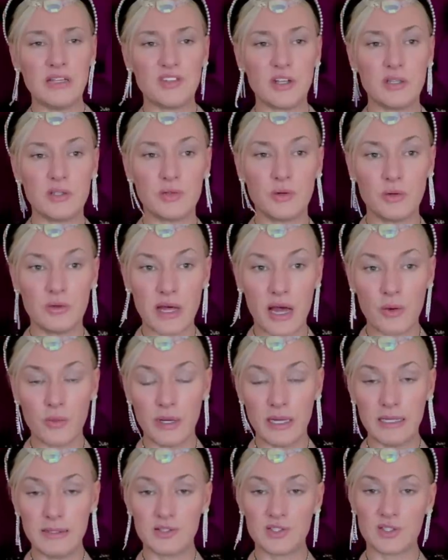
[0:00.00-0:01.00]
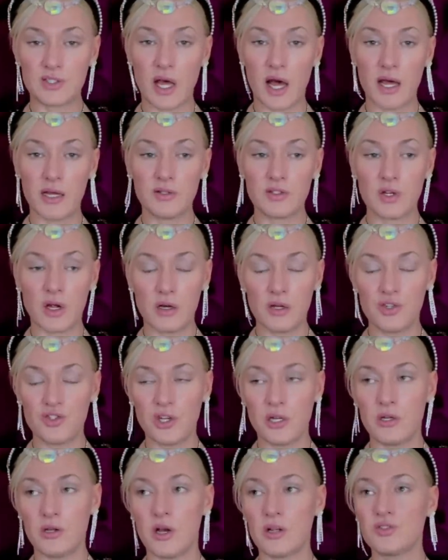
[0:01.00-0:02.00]
he's into all that weird
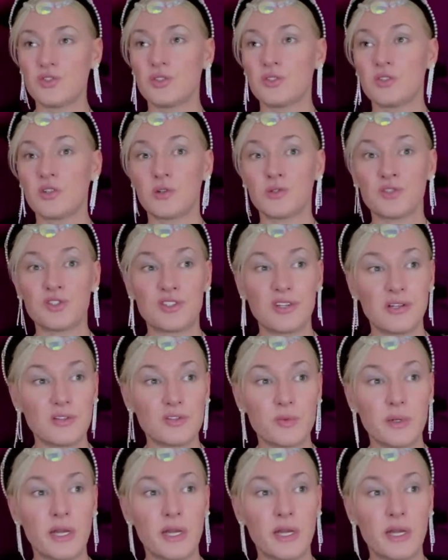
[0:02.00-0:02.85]
Scientology nonsense on stilts.